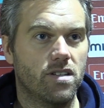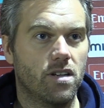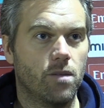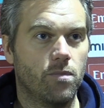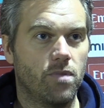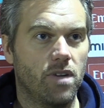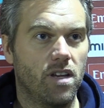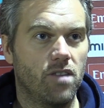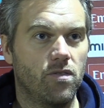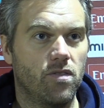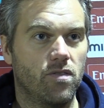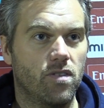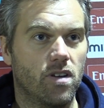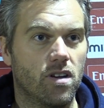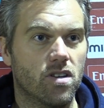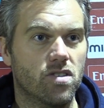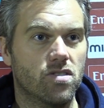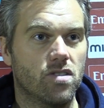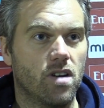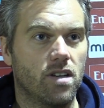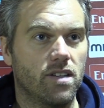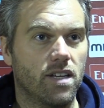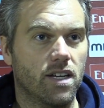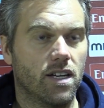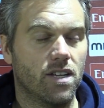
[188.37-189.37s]
and I believe we've got a
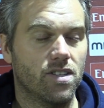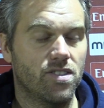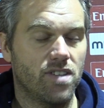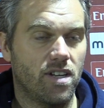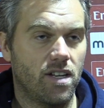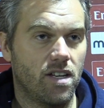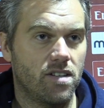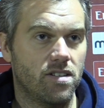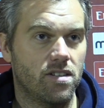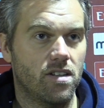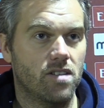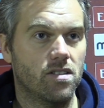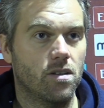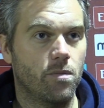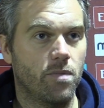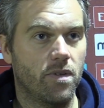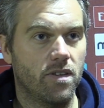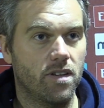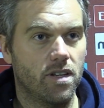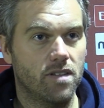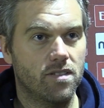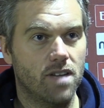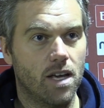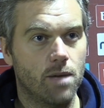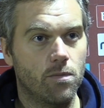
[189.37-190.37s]
side that can challenge at the top
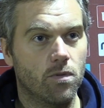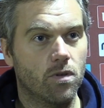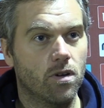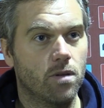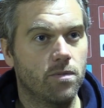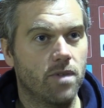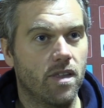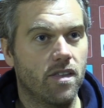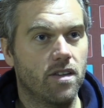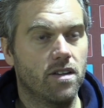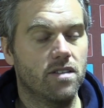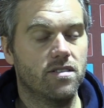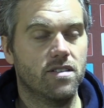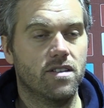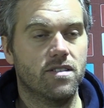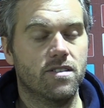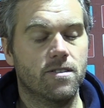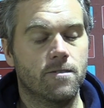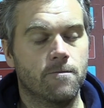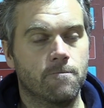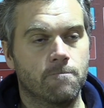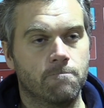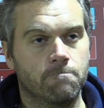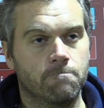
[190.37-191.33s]
end of the table come the end of the season.